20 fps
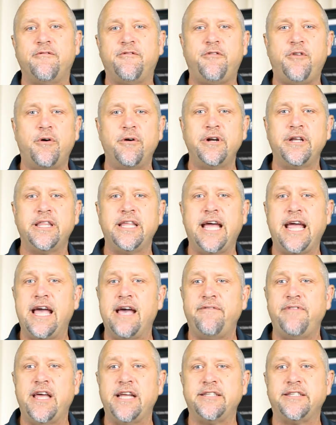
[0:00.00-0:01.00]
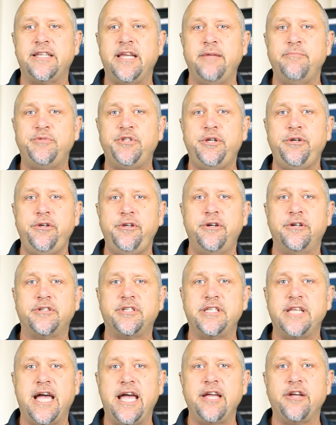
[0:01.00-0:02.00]
Florida, they have that same 2-year
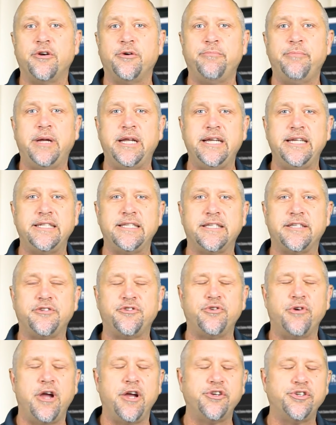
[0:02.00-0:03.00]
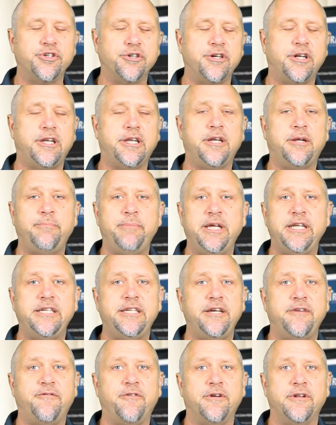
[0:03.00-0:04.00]
cycle, but it's structured a little bit
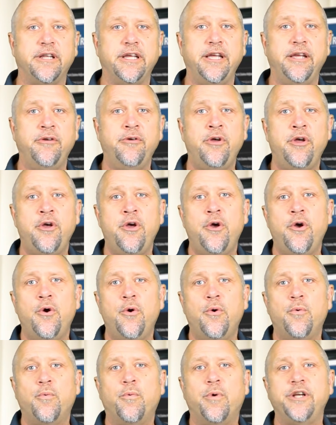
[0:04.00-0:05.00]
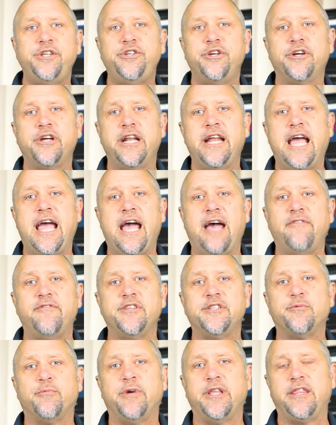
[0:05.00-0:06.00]
differently. What you're going to have
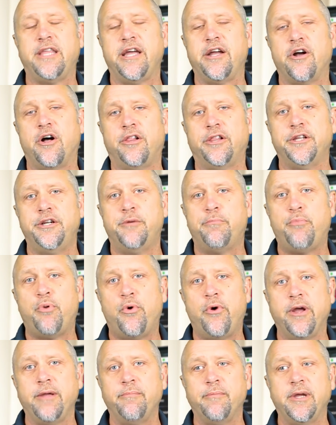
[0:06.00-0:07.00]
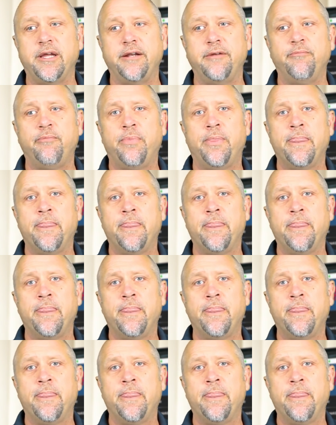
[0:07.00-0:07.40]
is what they call an appointment.